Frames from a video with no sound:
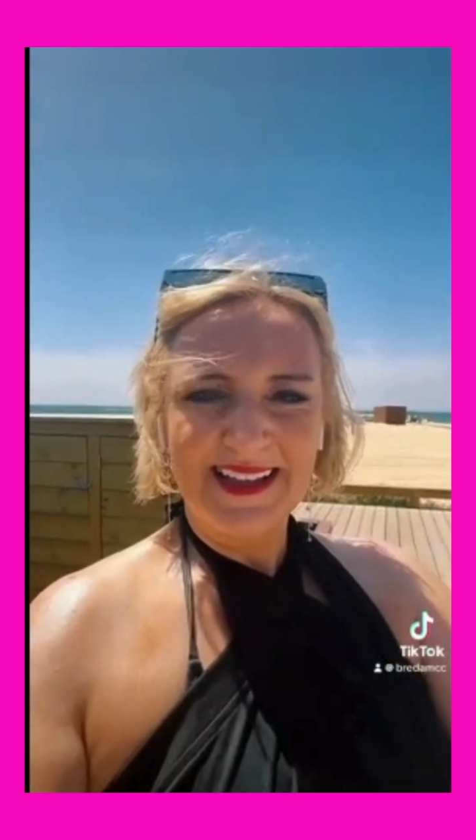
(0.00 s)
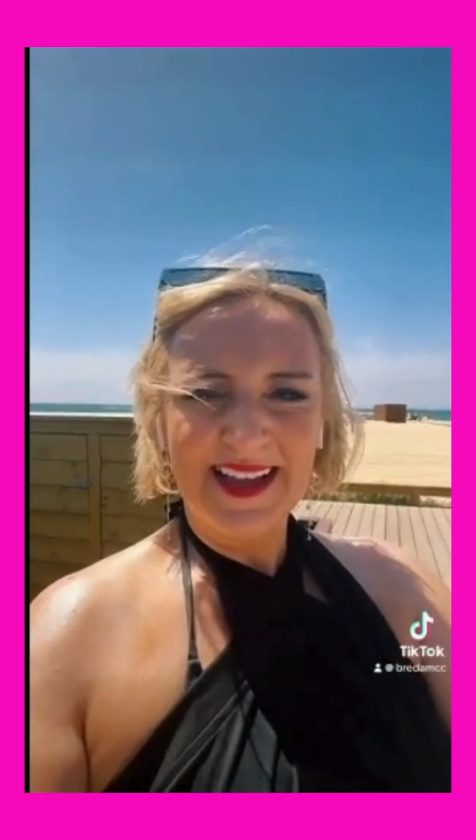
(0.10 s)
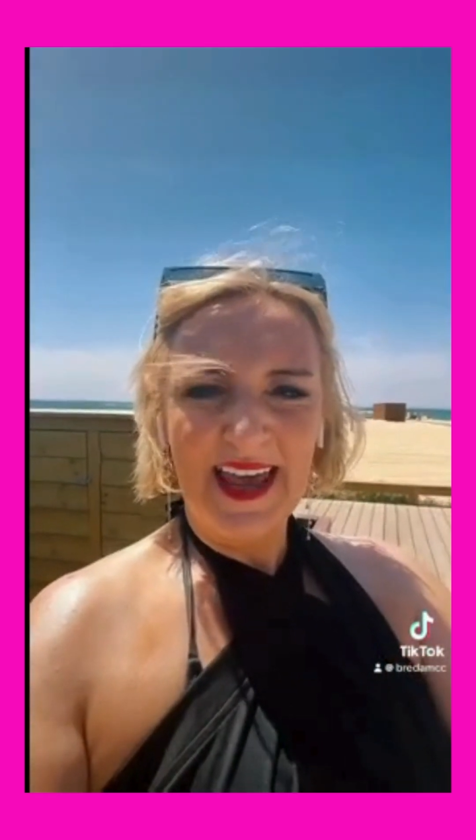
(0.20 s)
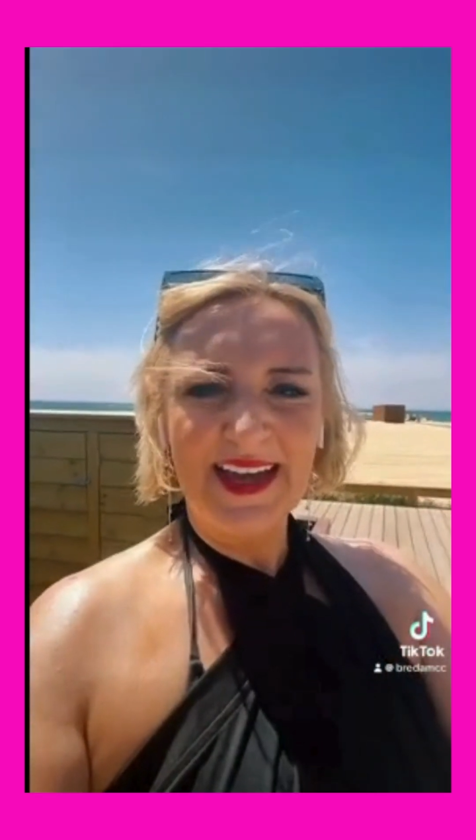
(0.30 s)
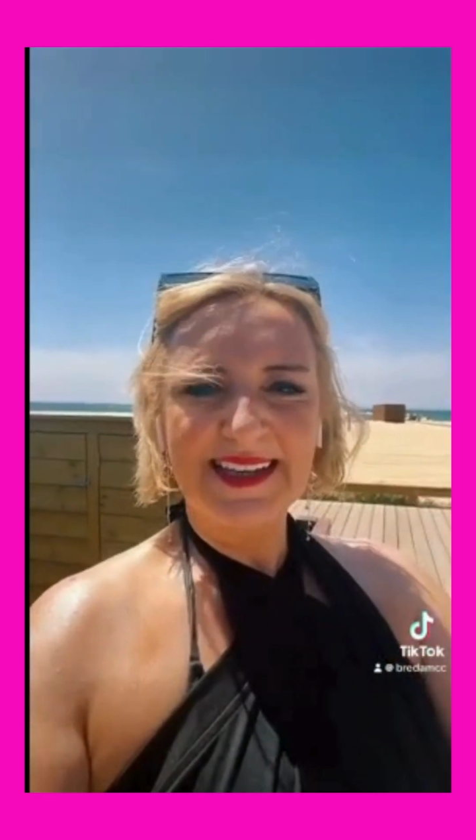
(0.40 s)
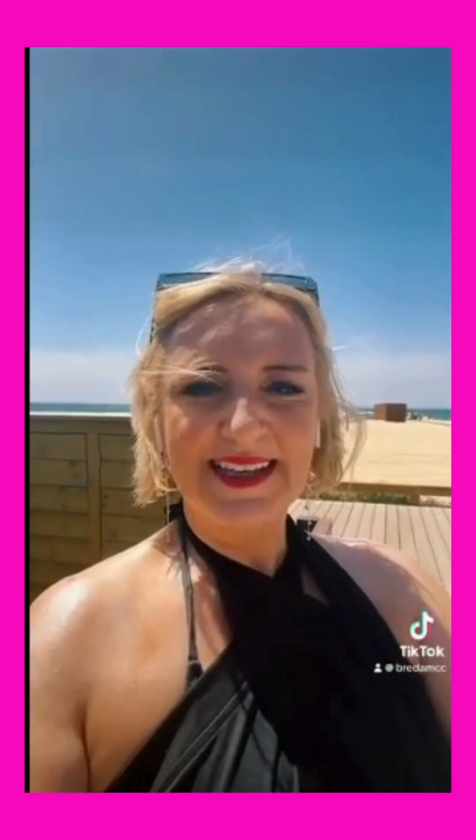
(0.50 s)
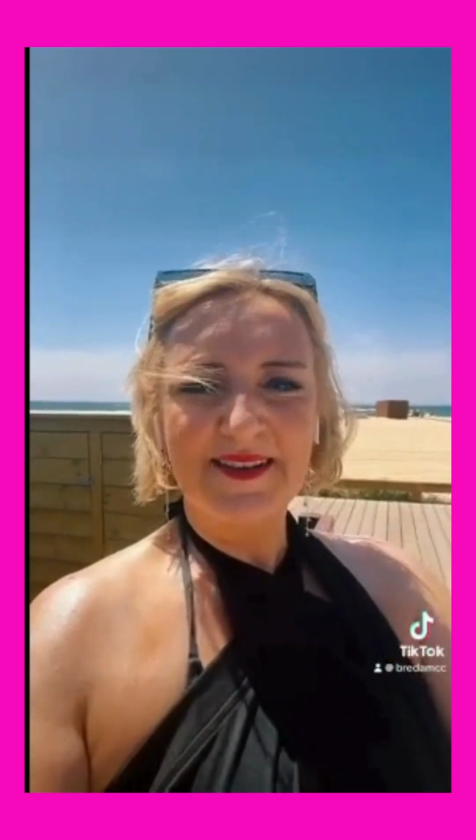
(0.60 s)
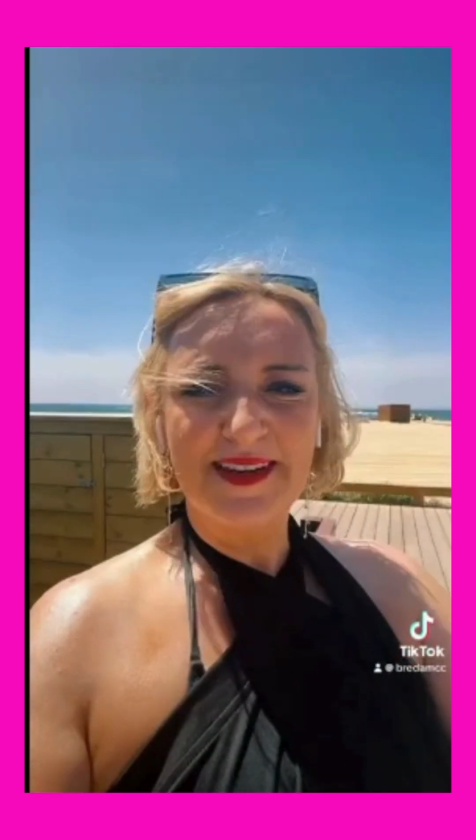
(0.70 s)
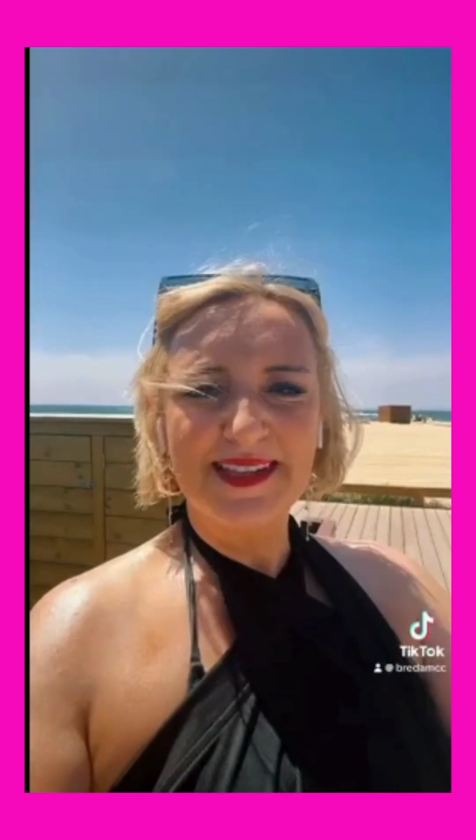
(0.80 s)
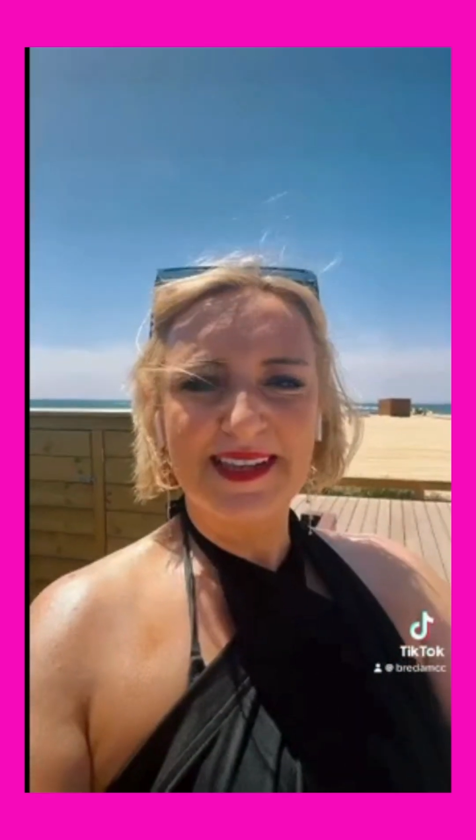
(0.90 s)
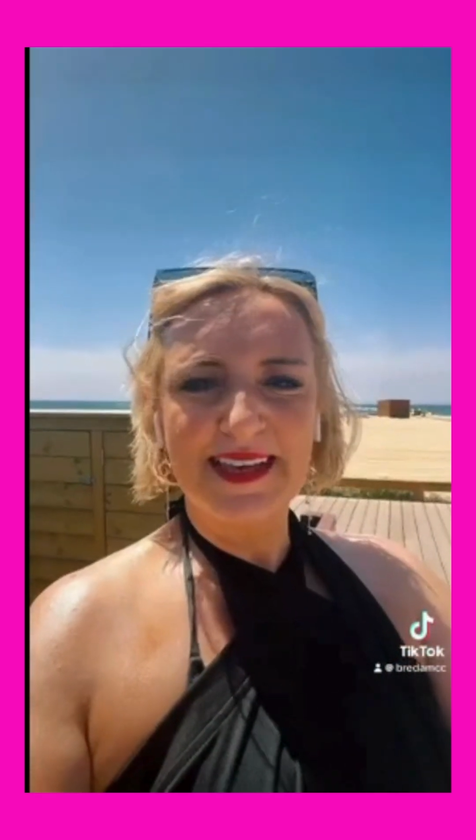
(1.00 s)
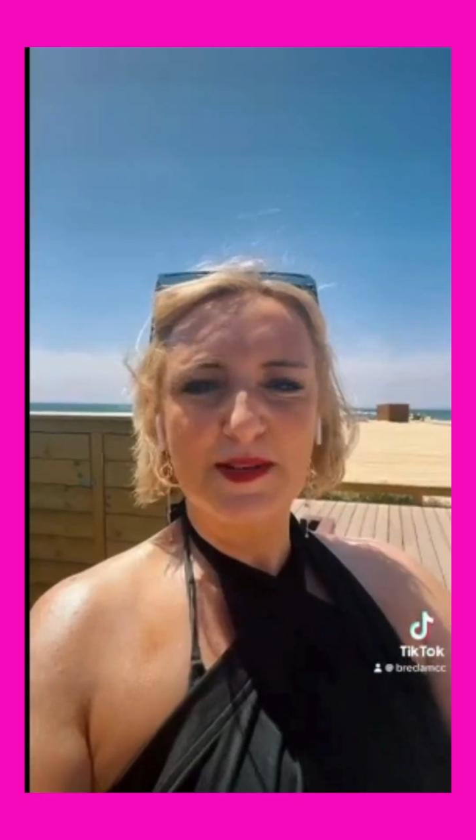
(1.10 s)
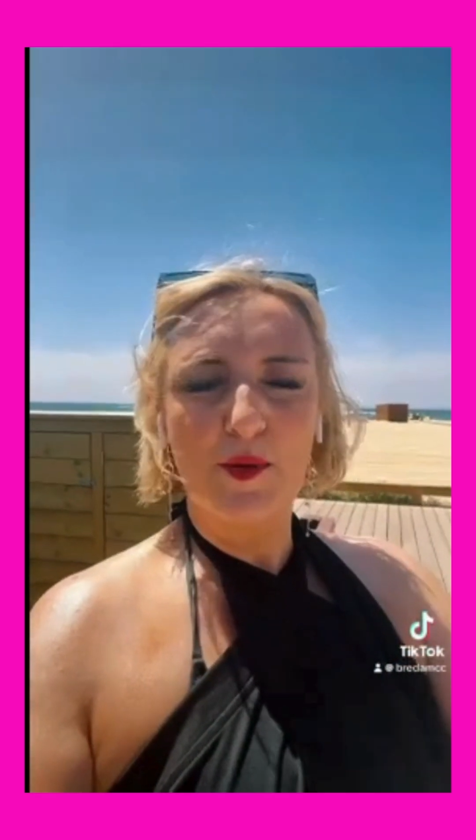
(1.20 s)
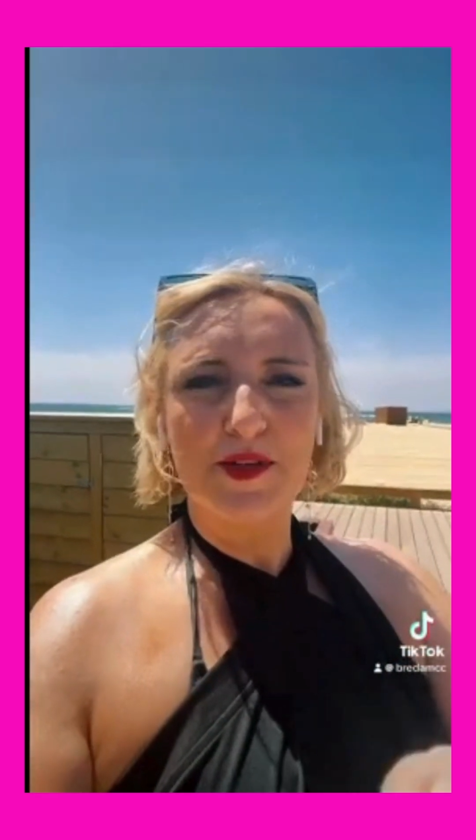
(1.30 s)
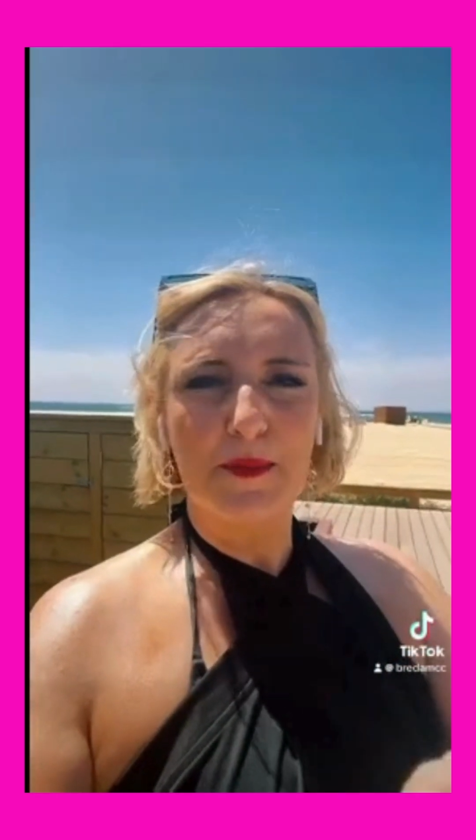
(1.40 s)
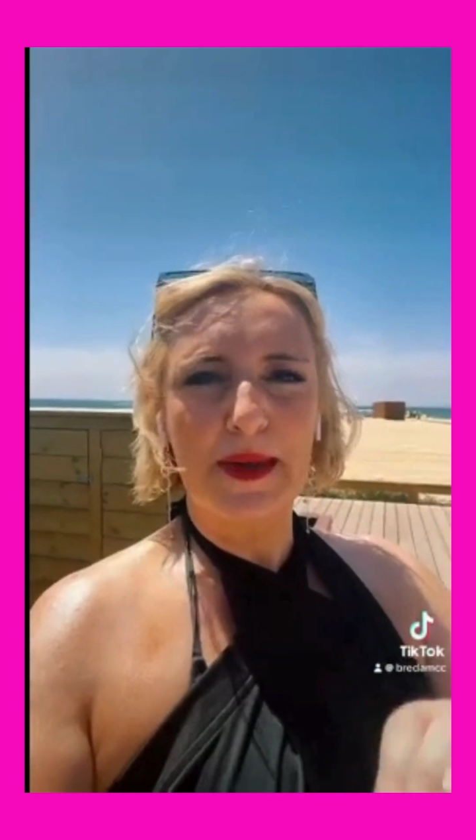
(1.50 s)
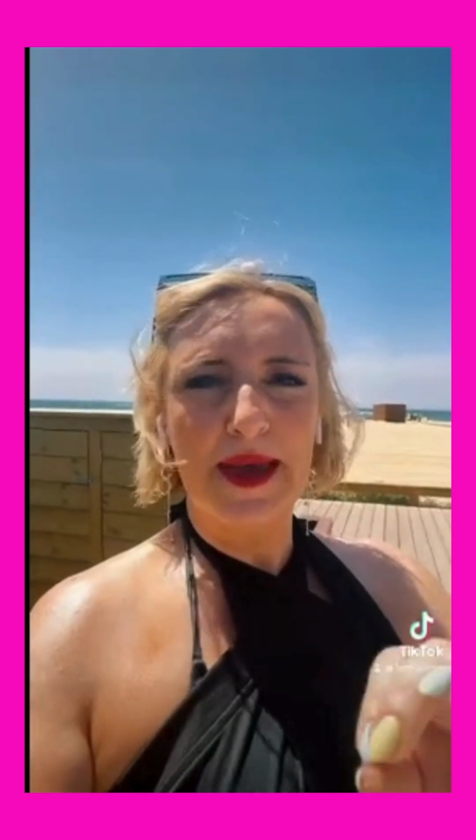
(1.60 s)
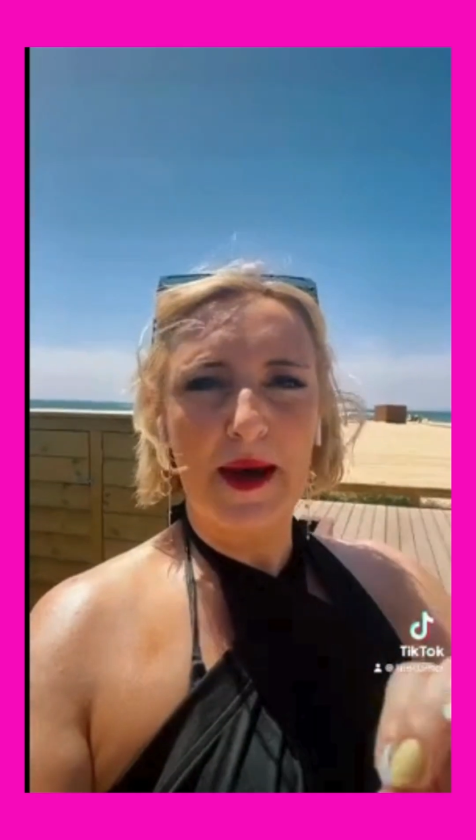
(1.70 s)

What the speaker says: The next series is going to be